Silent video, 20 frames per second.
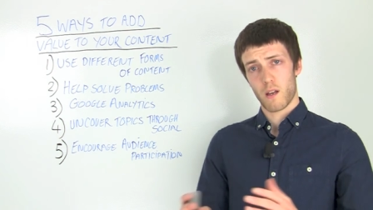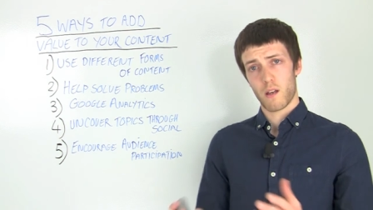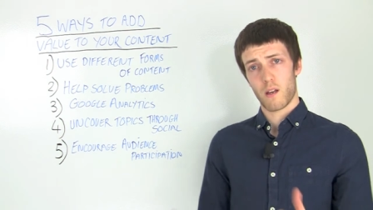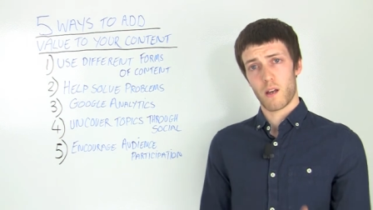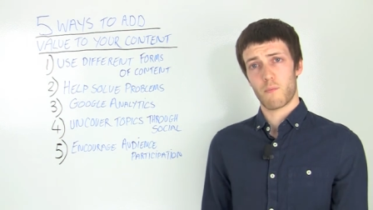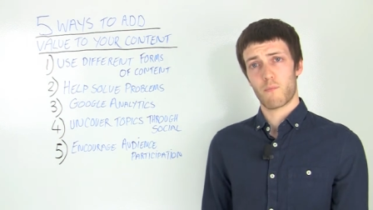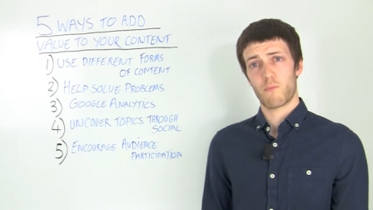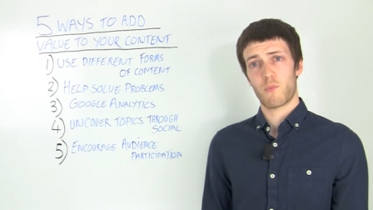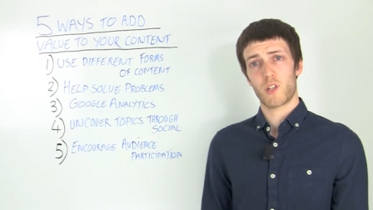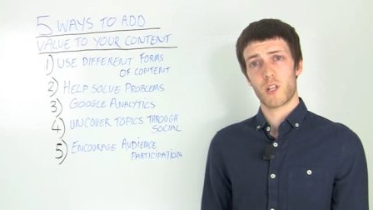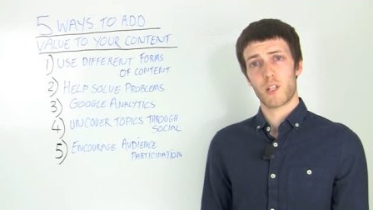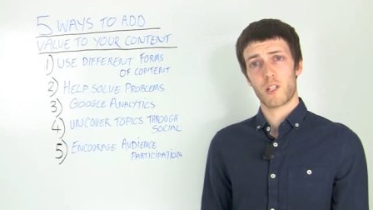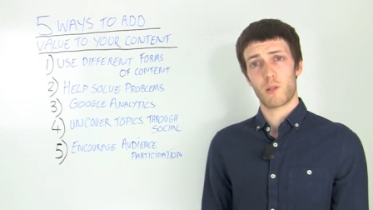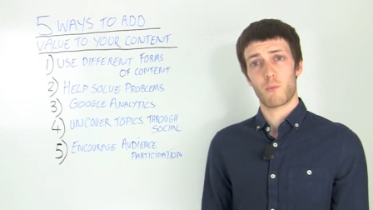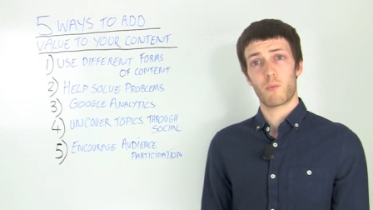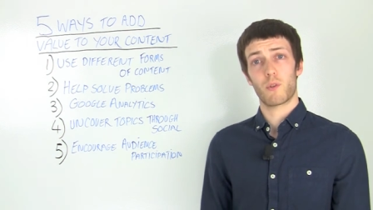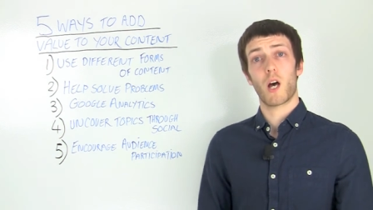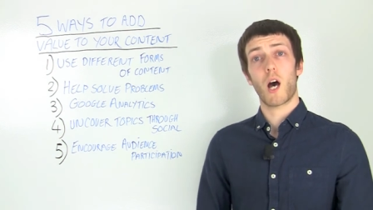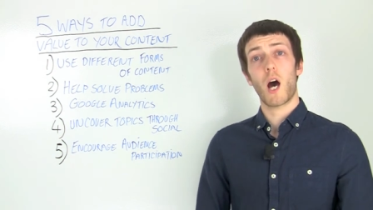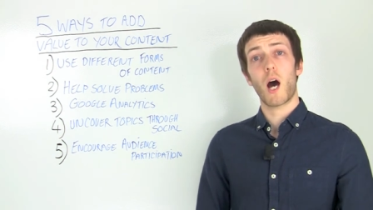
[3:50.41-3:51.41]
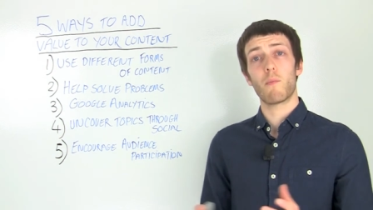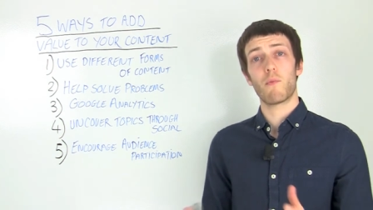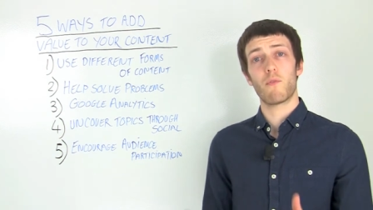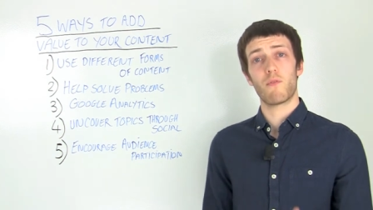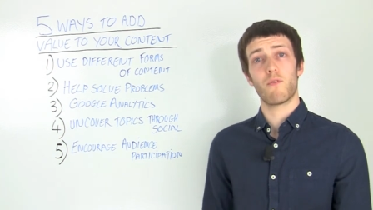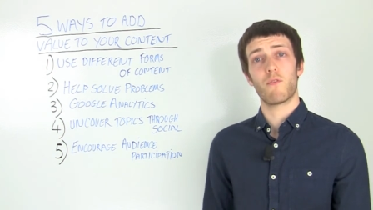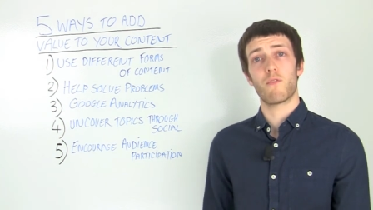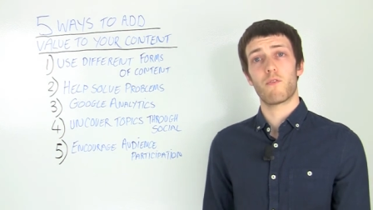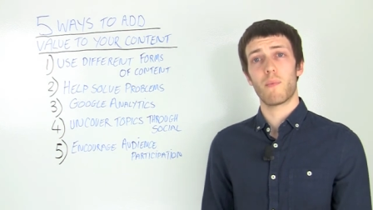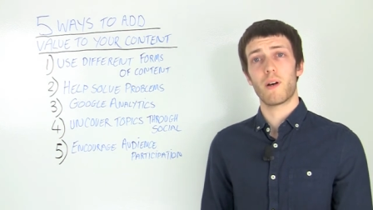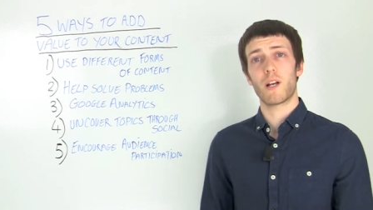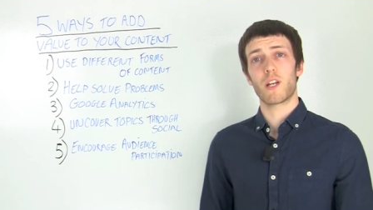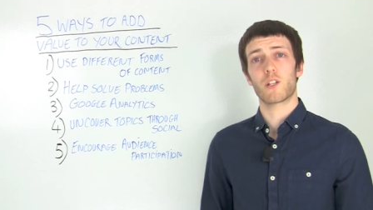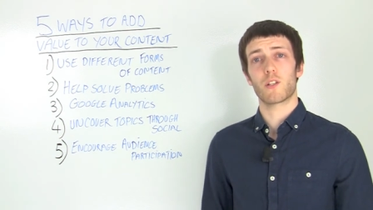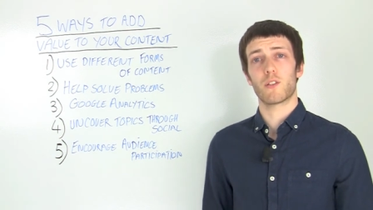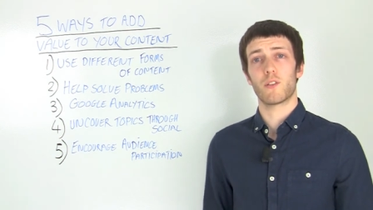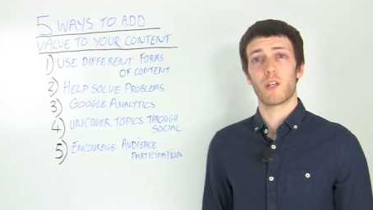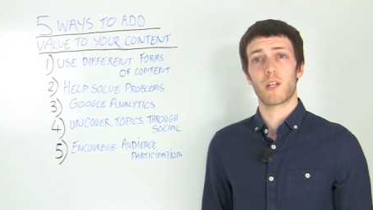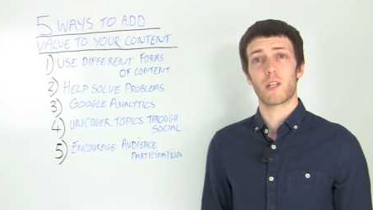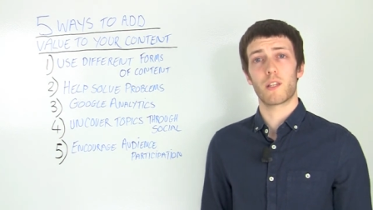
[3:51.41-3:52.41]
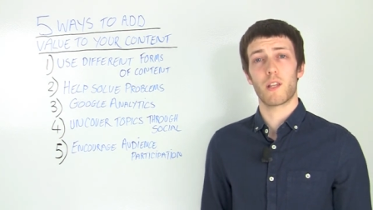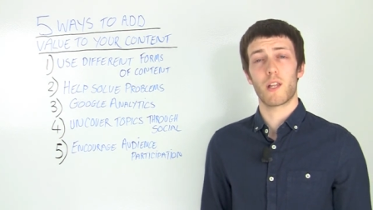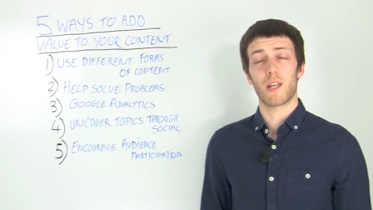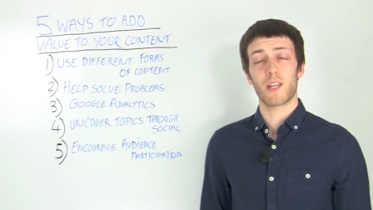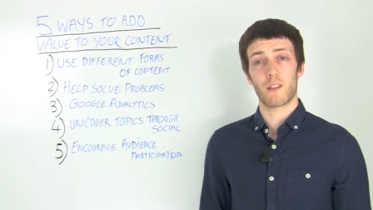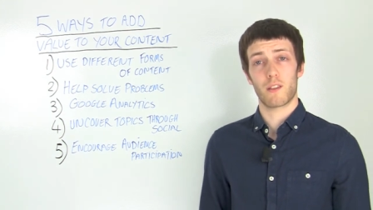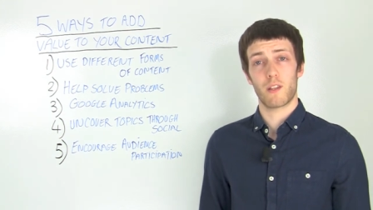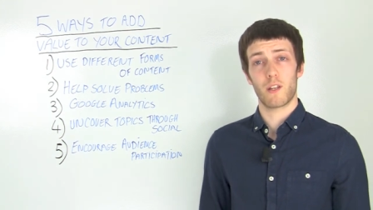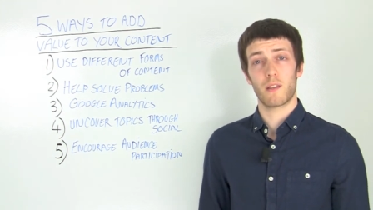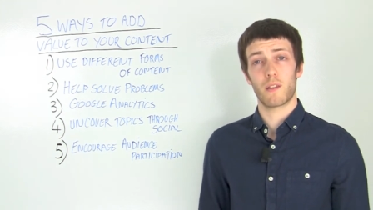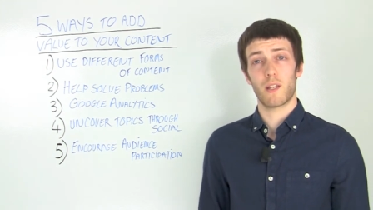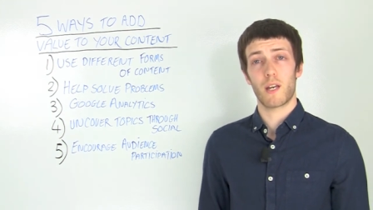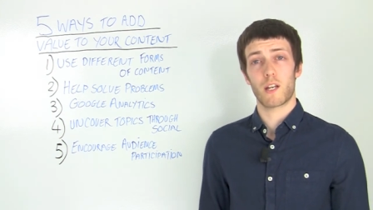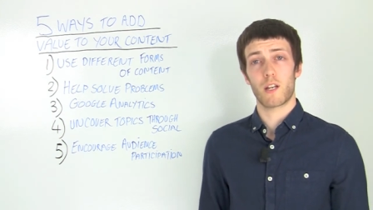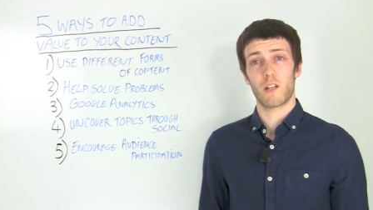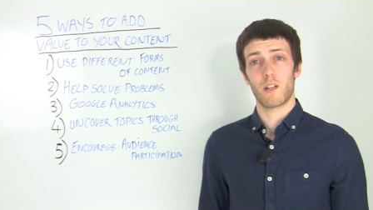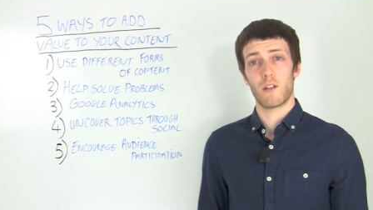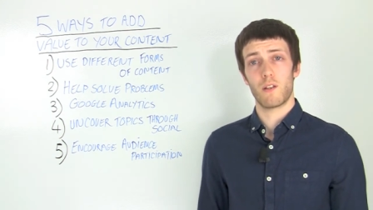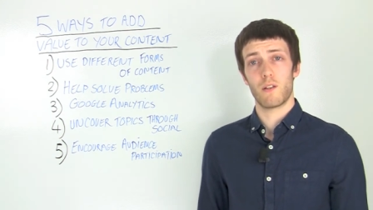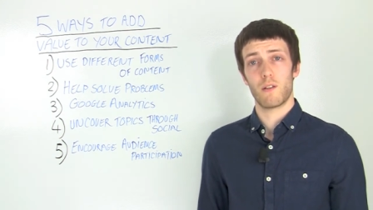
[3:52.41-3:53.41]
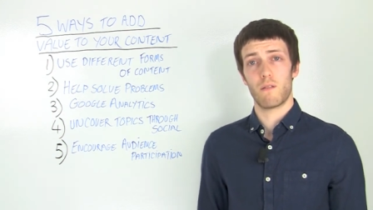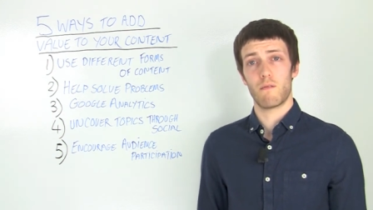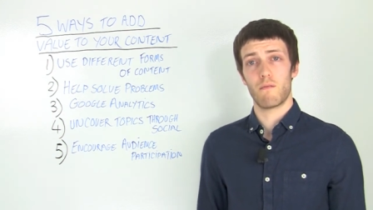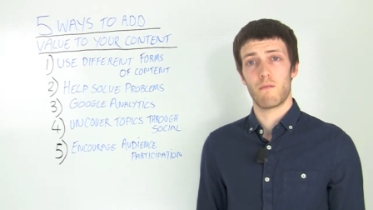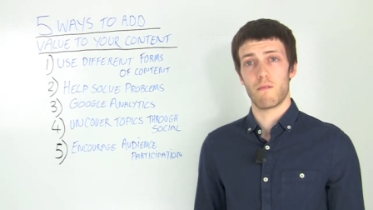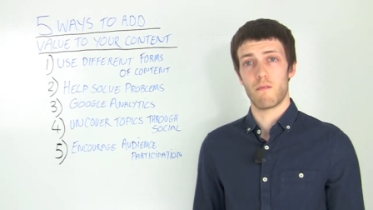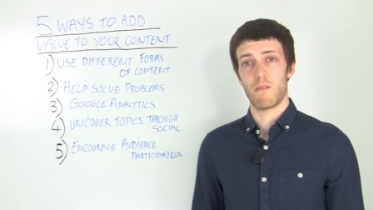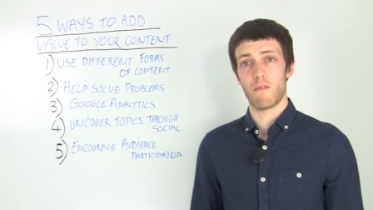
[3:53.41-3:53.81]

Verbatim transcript: uh, presenting them with a hub of information that they, they, they can use.